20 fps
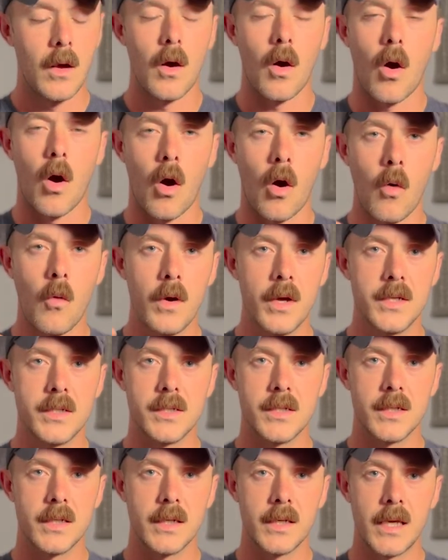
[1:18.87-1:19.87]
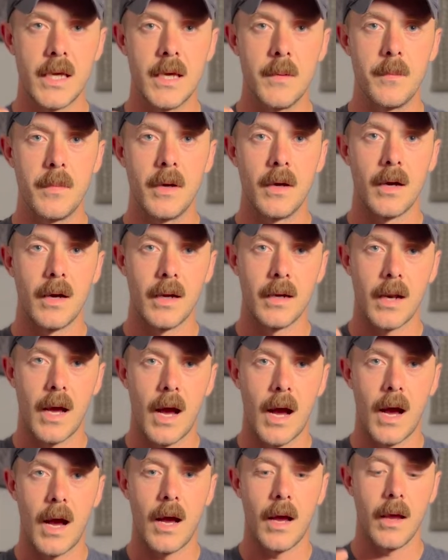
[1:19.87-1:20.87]
always keep an
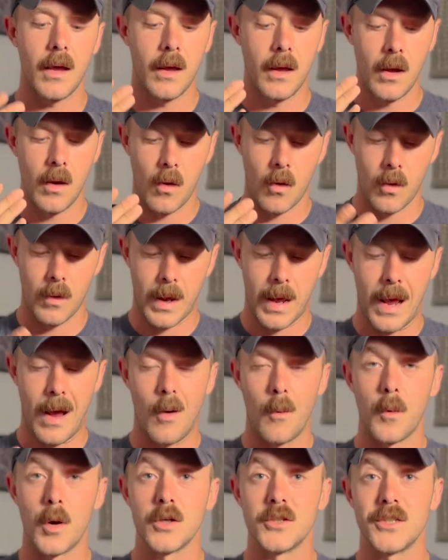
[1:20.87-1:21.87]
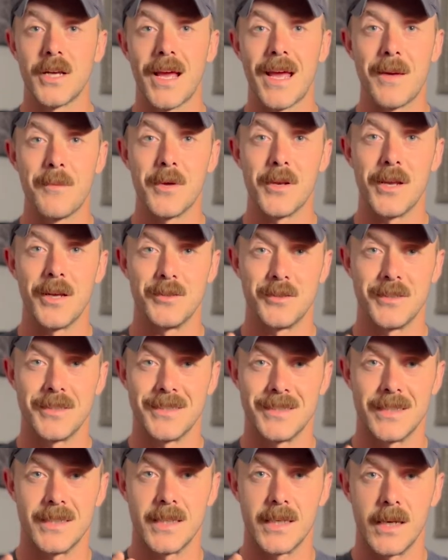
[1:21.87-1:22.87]
eye on how much ammunition is
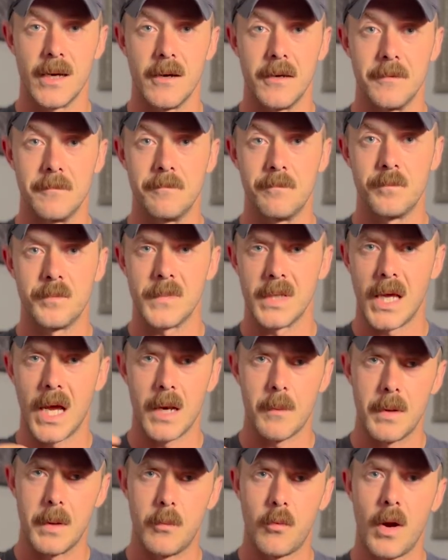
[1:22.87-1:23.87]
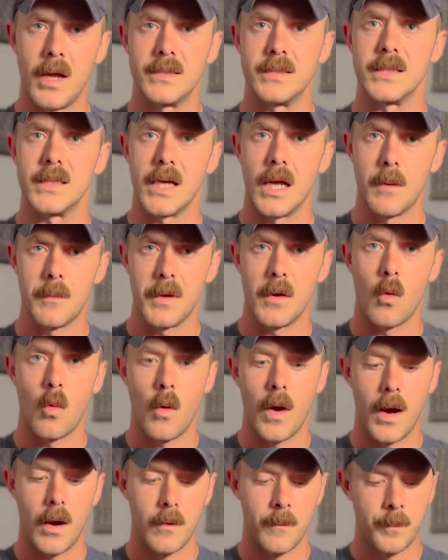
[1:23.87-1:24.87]
in the gun. You got to be present, got to be
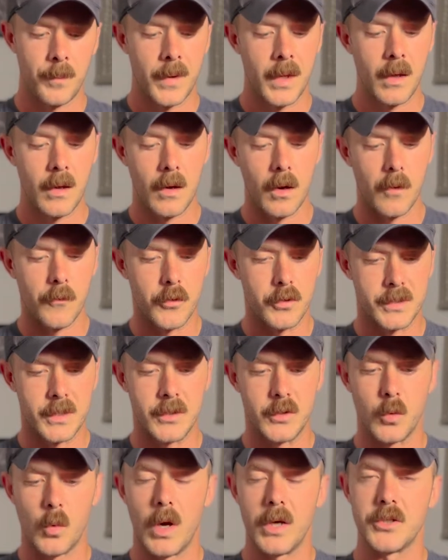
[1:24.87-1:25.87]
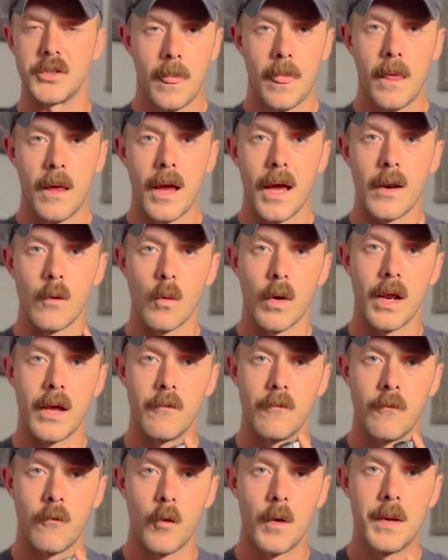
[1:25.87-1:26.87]
aware of your situation. And when a
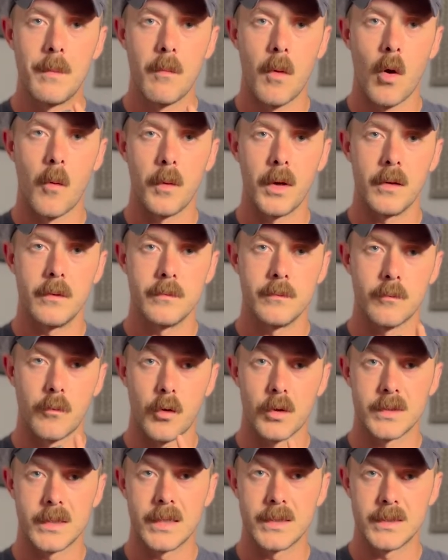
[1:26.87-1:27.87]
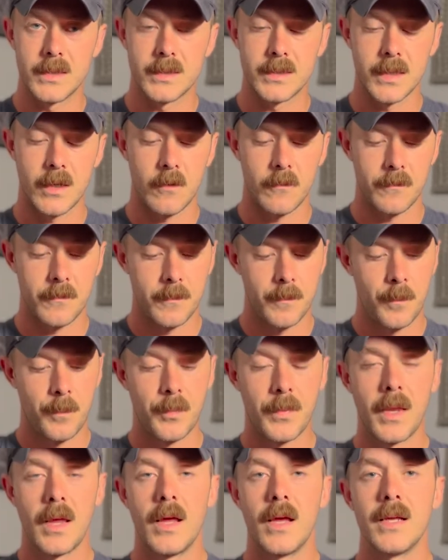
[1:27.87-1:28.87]
free moment presents itself,
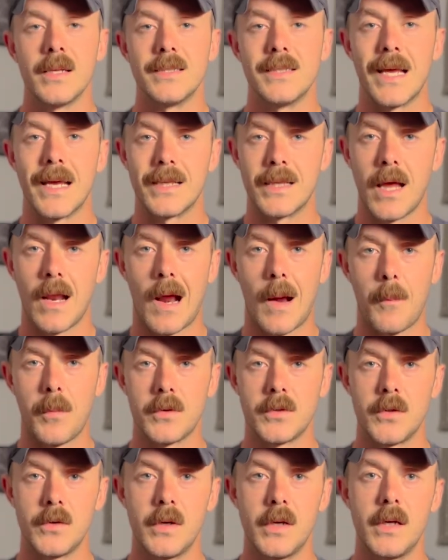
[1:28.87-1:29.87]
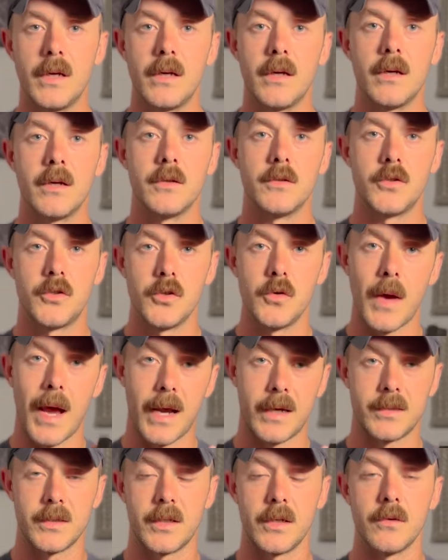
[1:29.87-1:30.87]
take that opportunity to
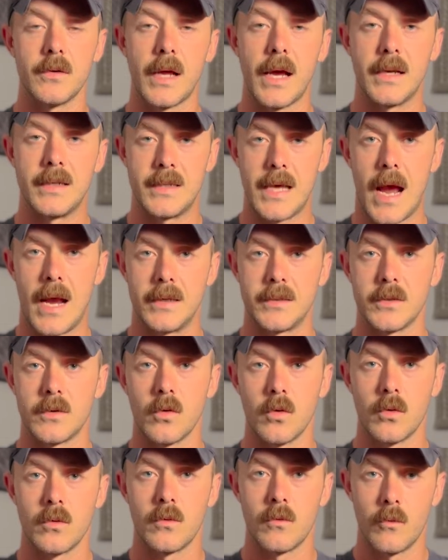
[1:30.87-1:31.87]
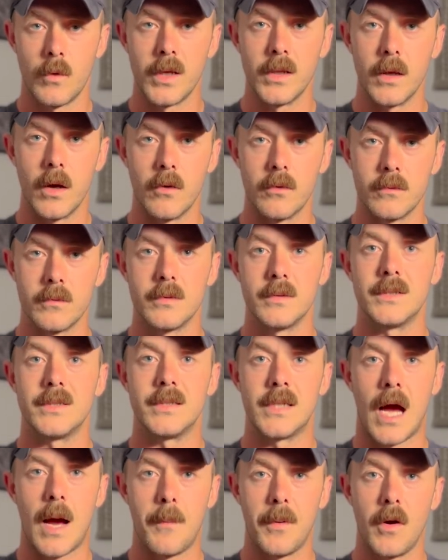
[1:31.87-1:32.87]
execute a tactical reload.
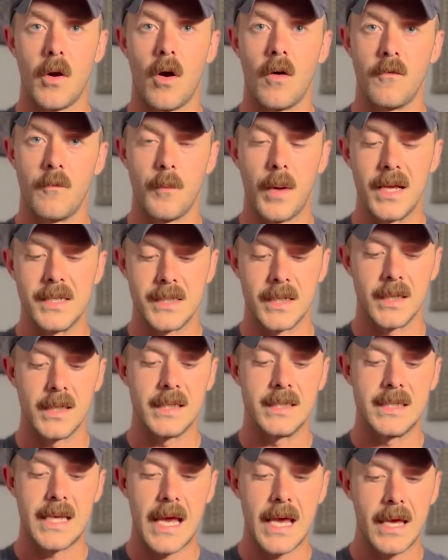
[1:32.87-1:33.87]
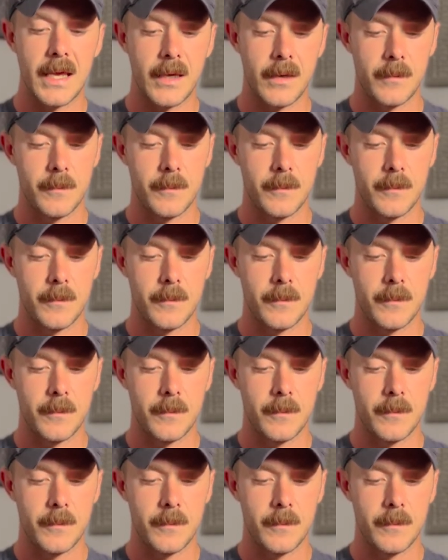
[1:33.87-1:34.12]
Top it off. Basically take